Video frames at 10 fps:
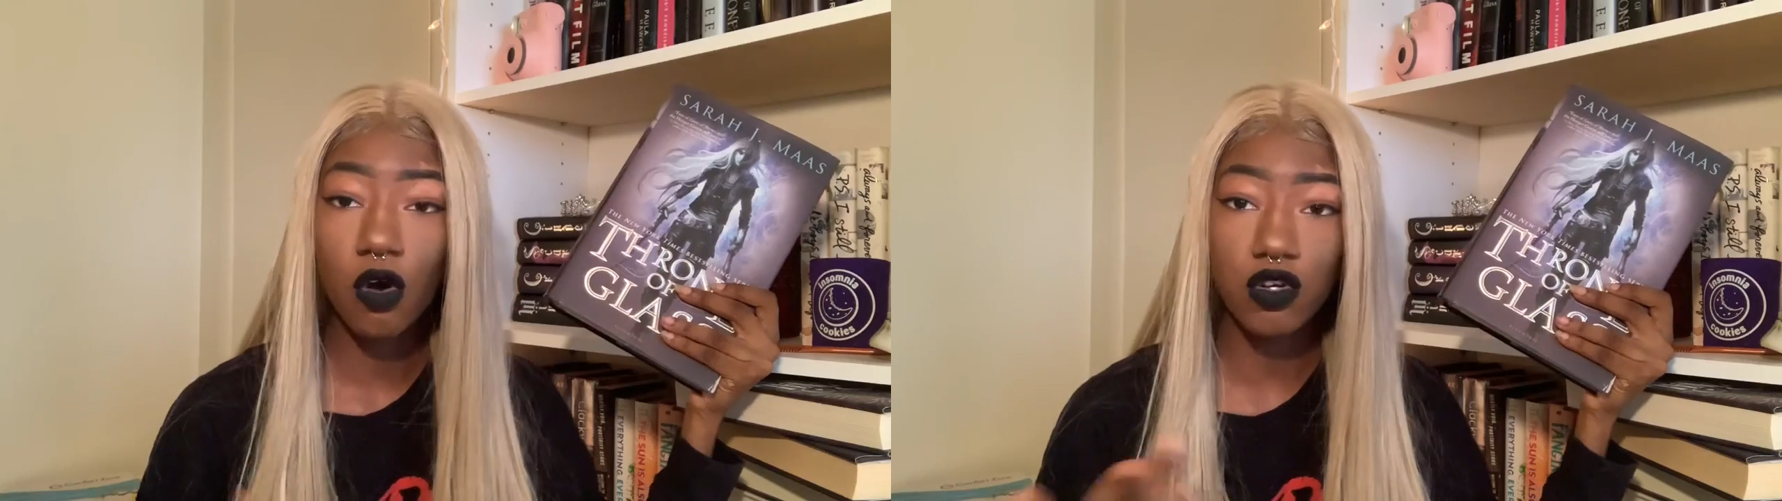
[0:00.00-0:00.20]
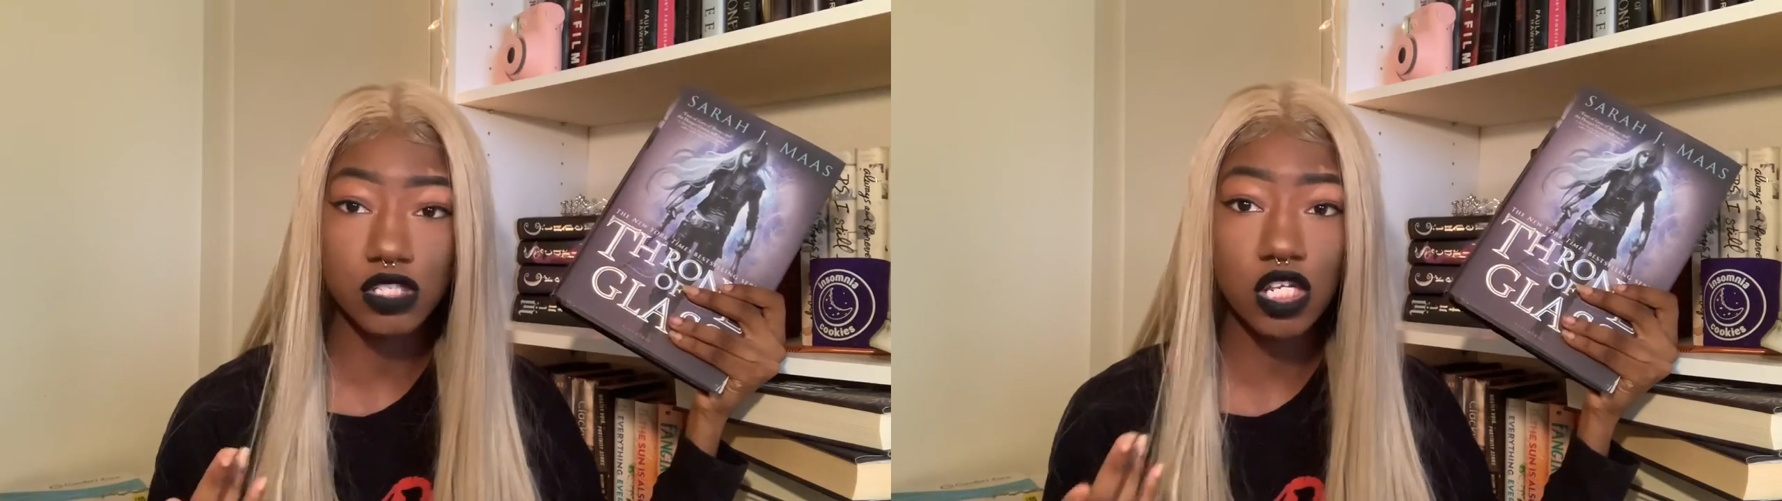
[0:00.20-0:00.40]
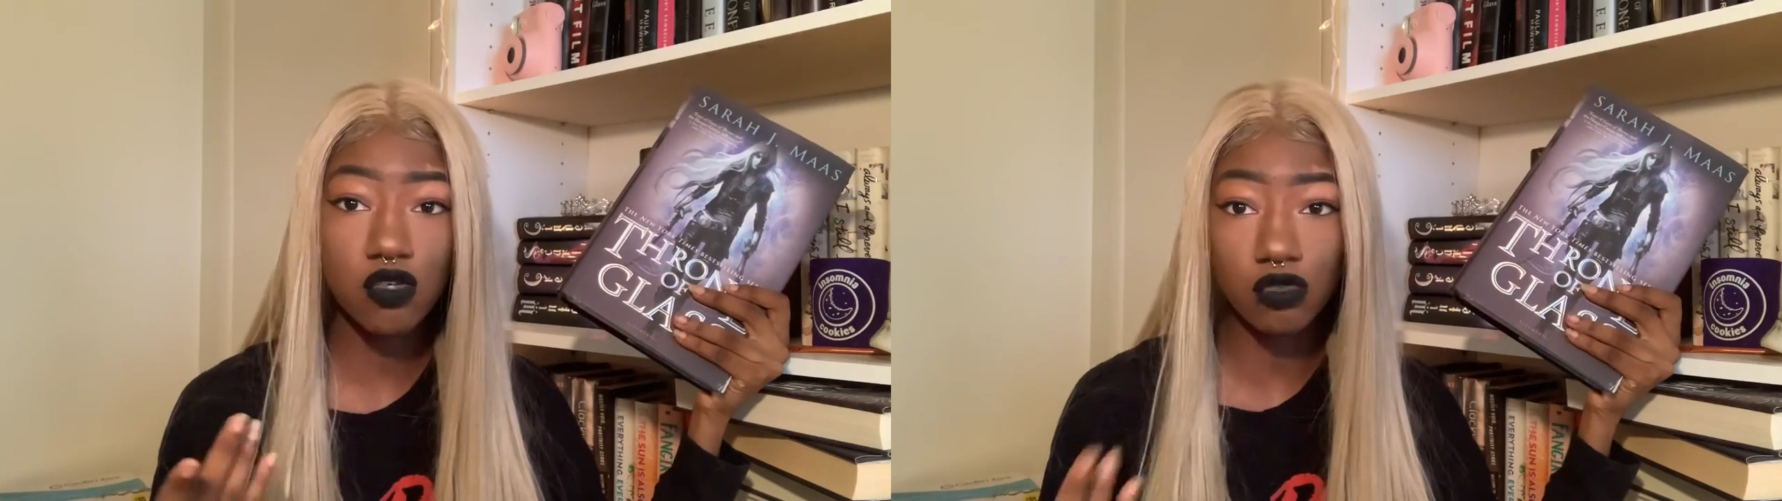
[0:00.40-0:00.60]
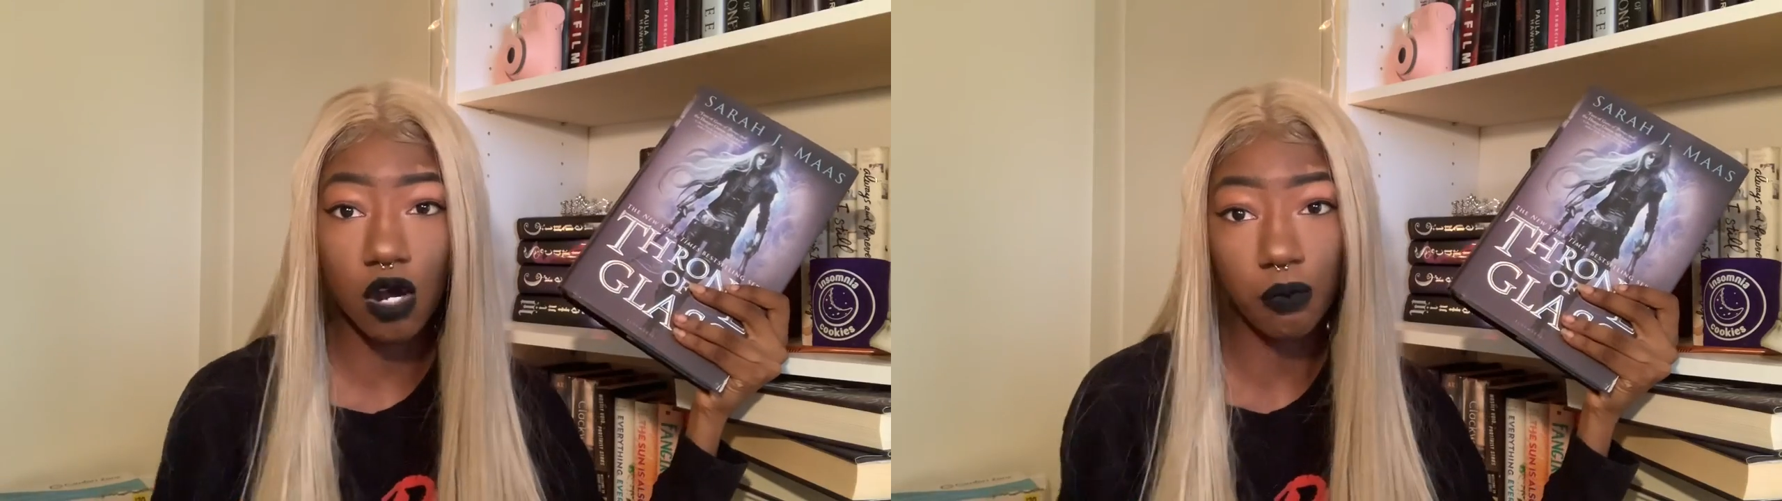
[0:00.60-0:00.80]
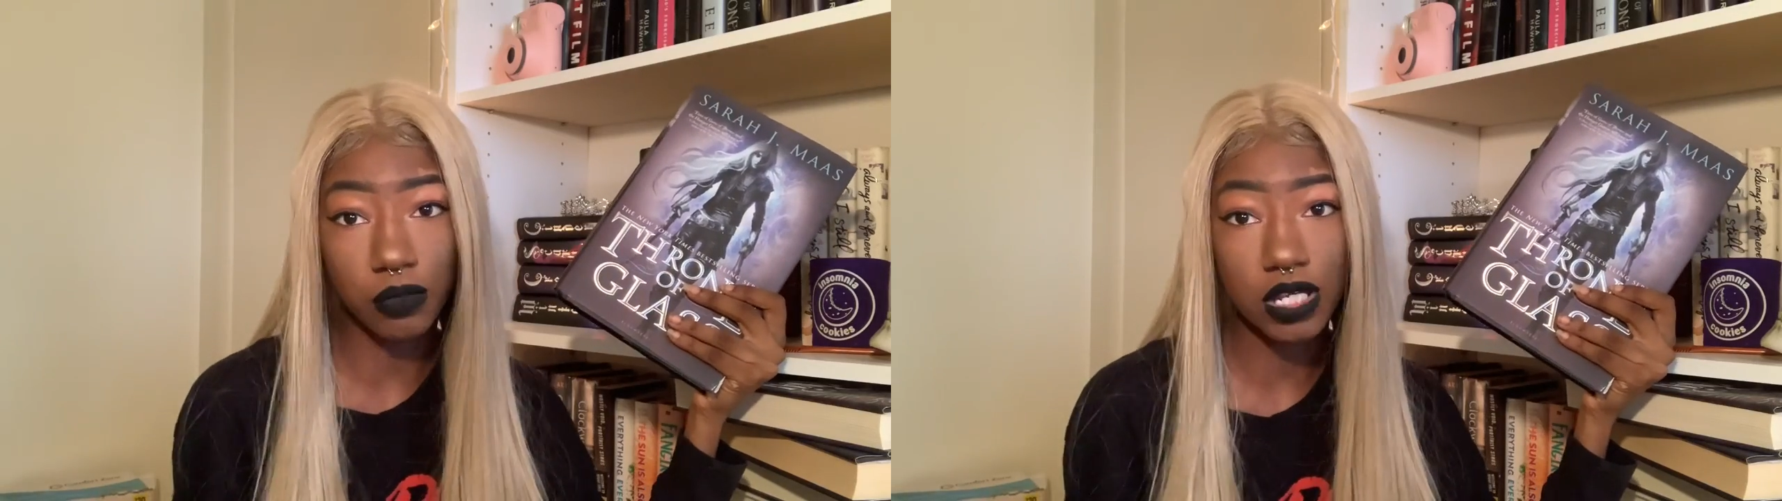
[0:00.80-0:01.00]
or say you
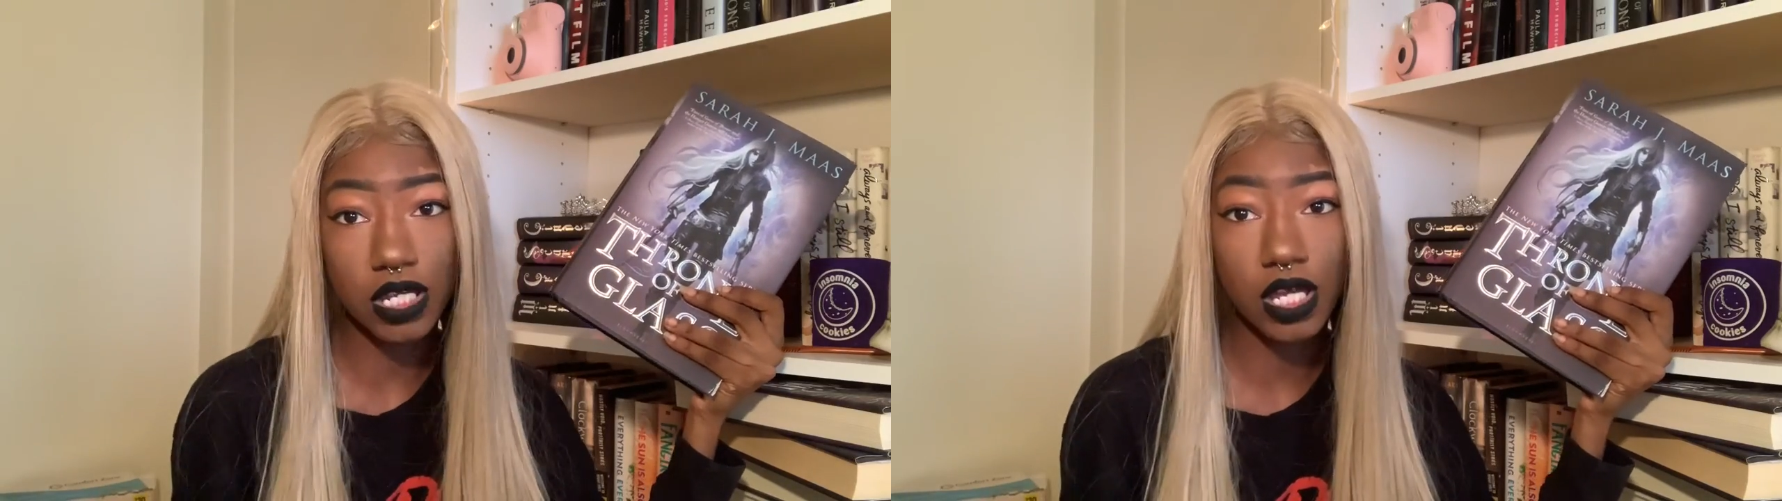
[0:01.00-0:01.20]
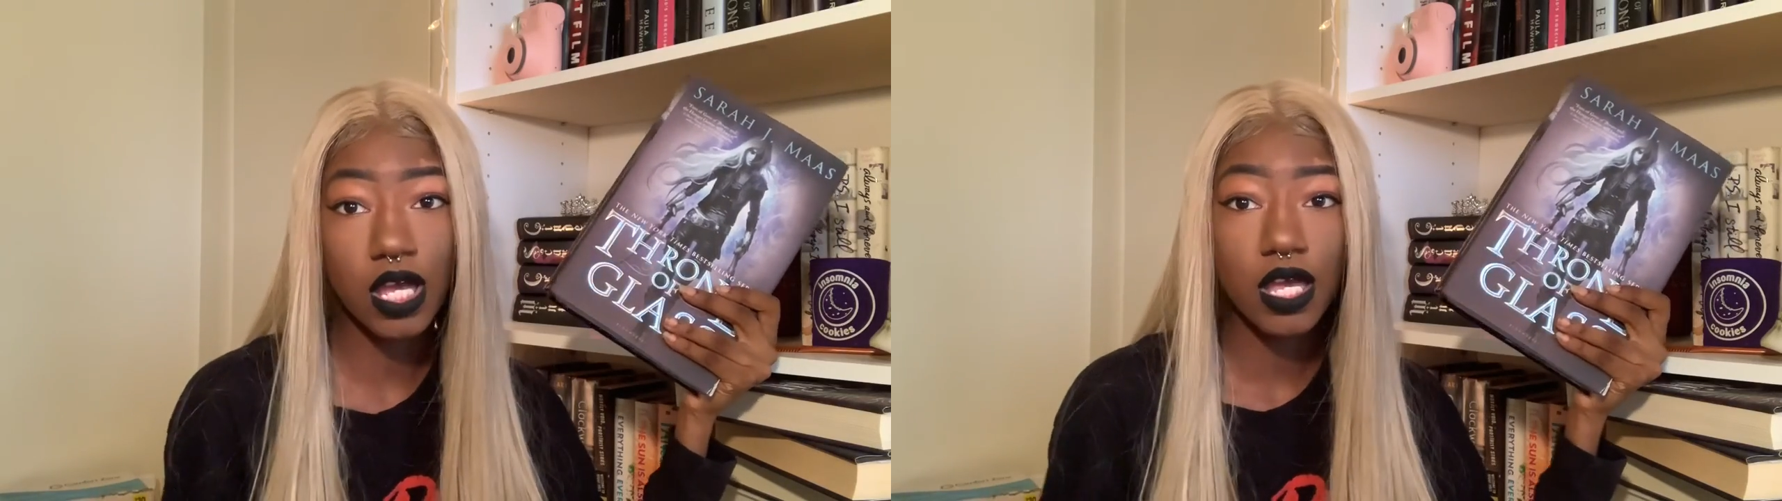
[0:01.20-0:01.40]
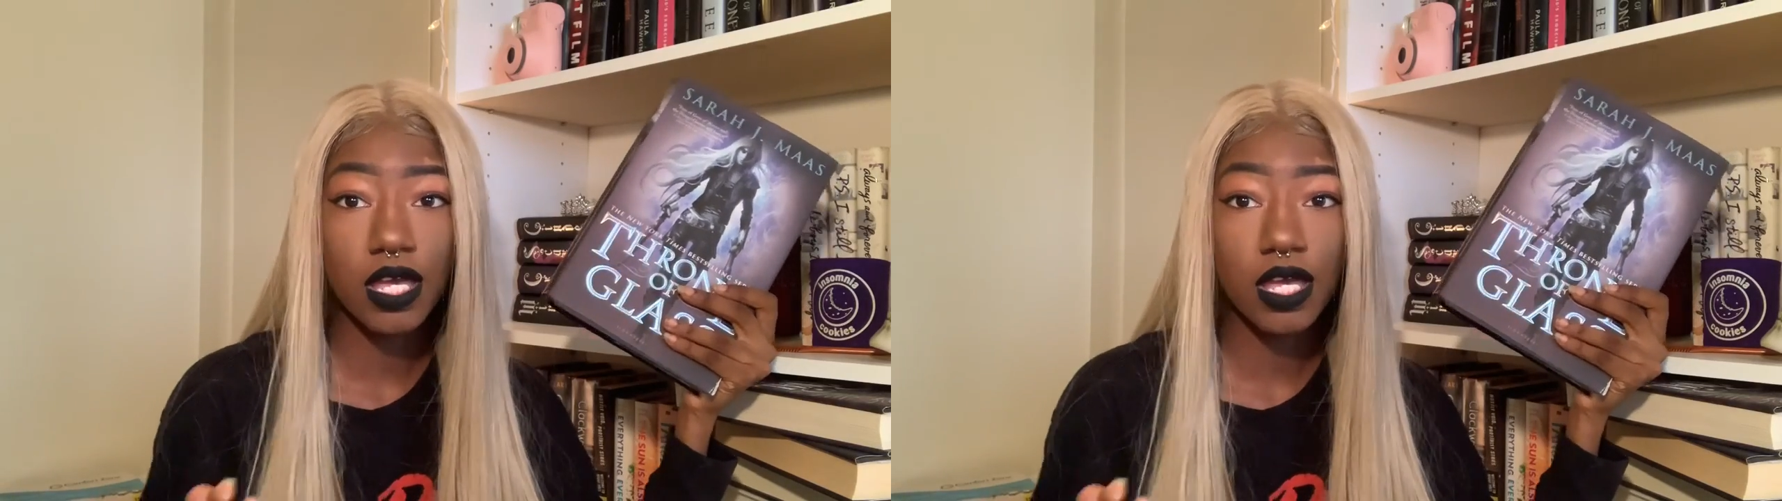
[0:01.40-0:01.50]
don't read